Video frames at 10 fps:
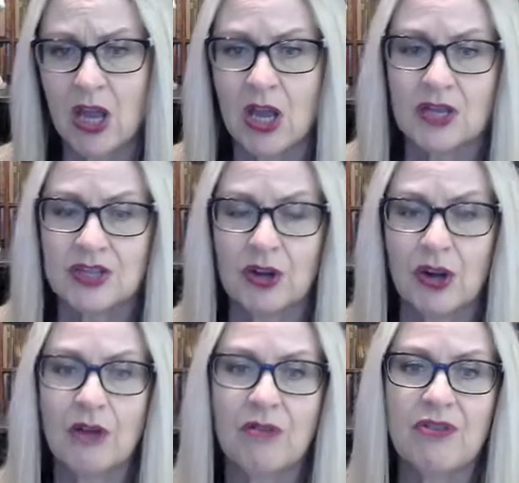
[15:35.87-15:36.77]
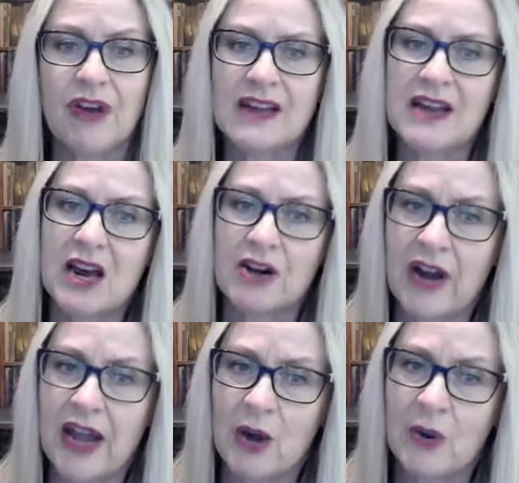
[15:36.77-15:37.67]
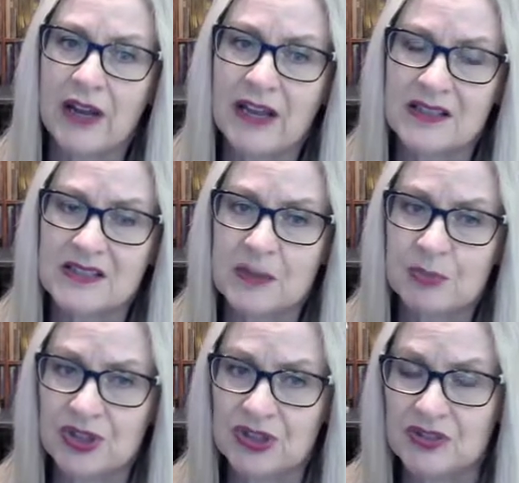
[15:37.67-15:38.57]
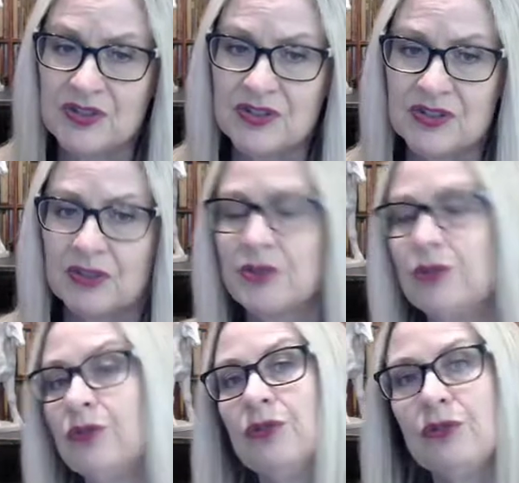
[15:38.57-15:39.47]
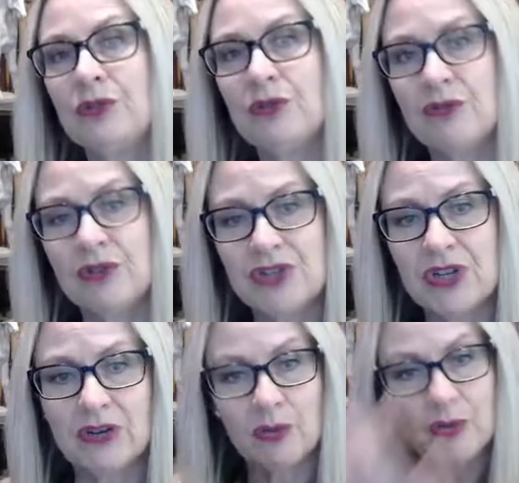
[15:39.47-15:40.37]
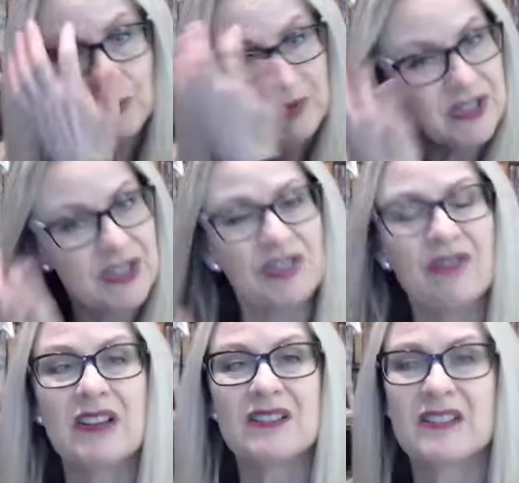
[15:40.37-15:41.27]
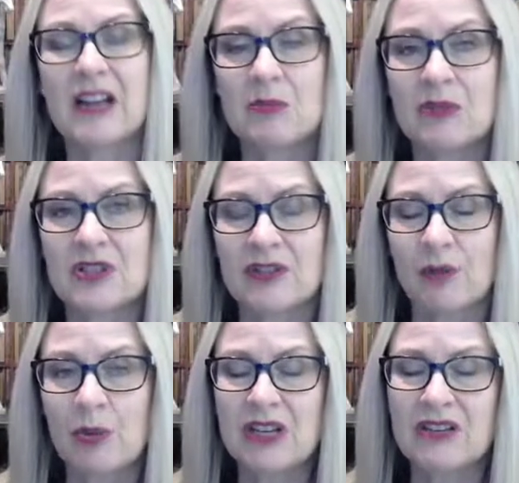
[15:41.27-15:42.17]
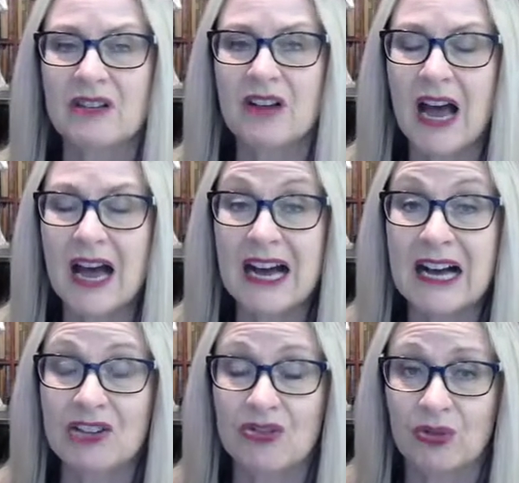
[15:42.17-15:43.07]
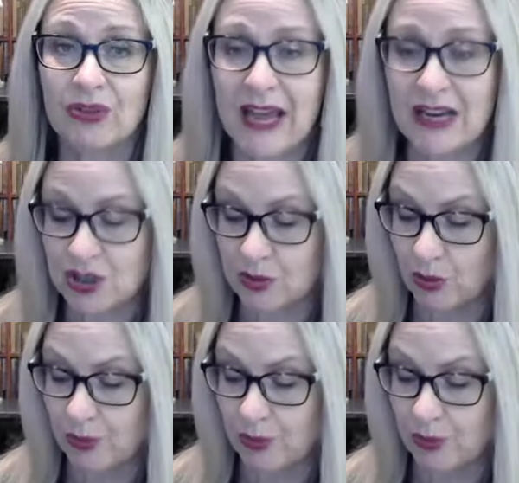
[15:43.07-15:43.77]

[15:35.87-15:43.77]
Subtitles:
So they are our exceptions to the general proposition that statements of opinion are not actionable.